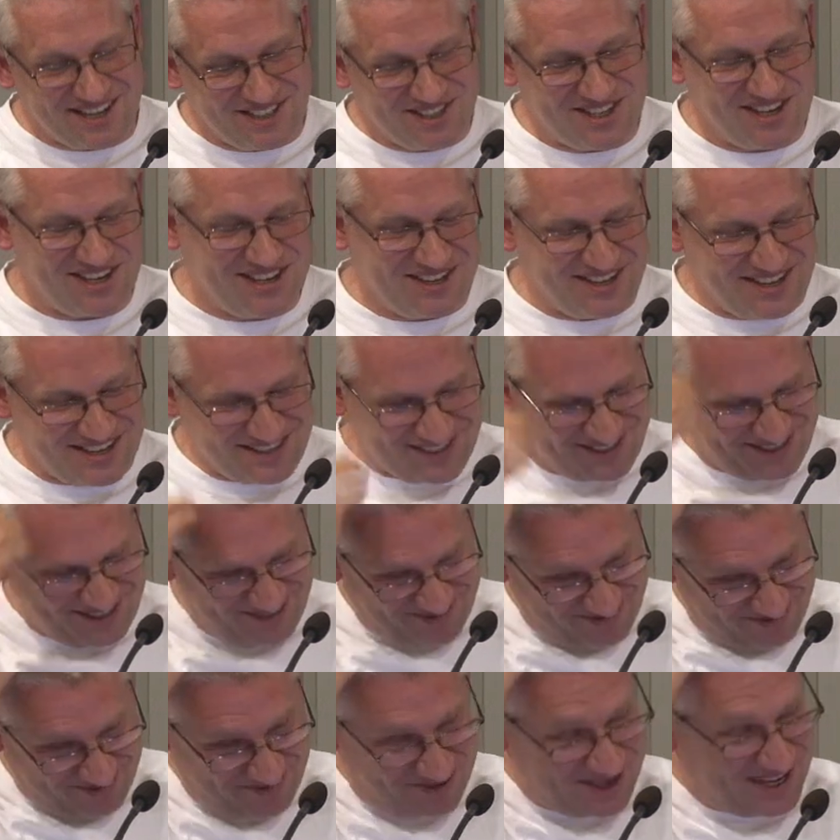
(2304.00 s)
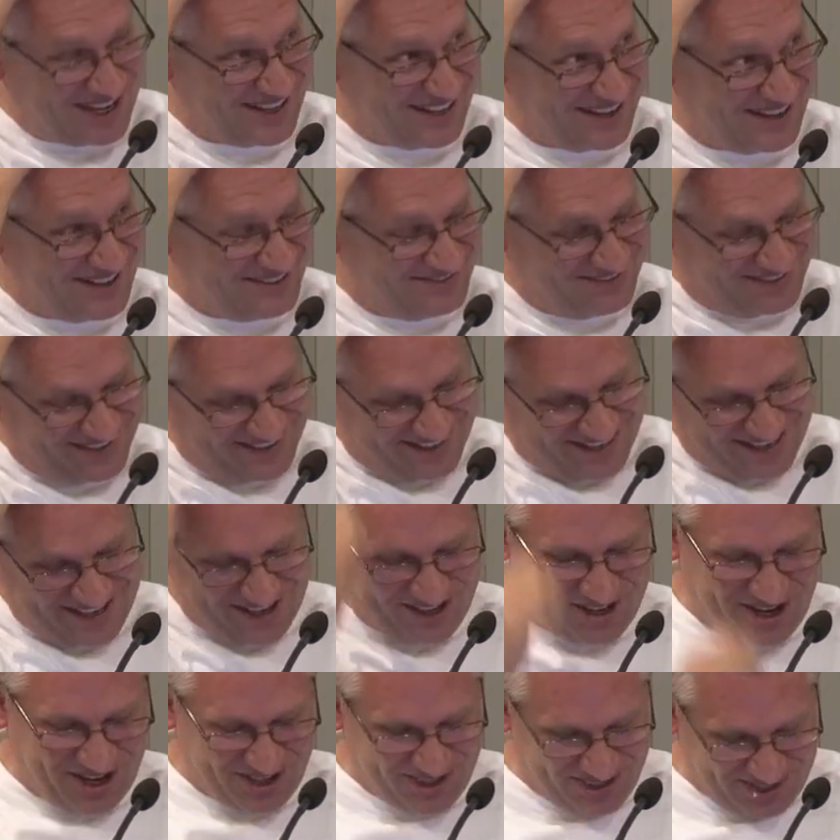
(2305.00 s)
I think is really
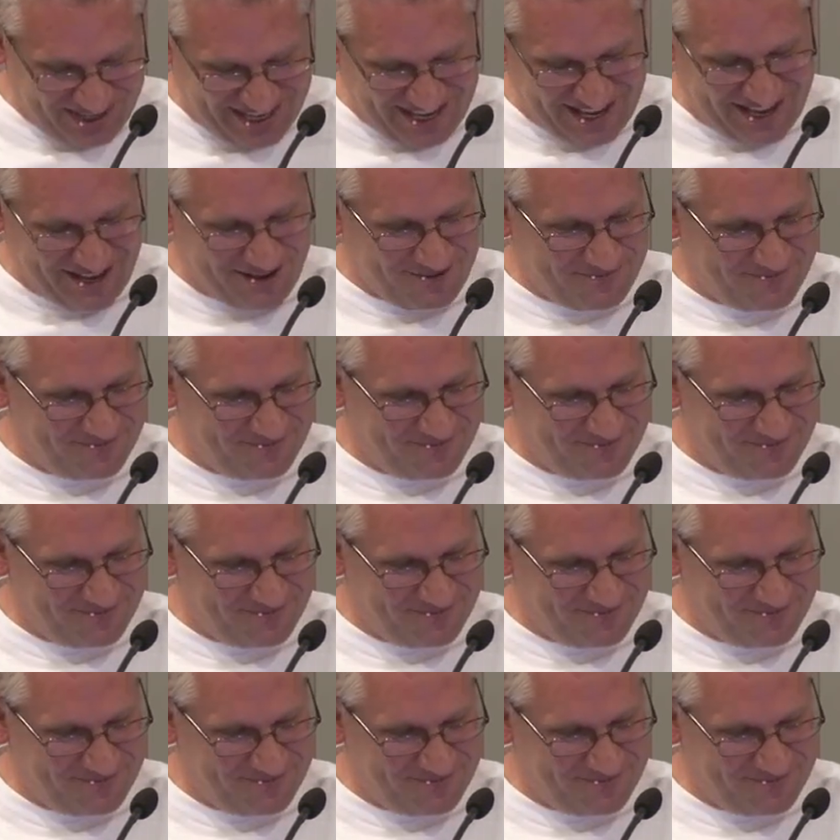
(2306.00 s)
not okay.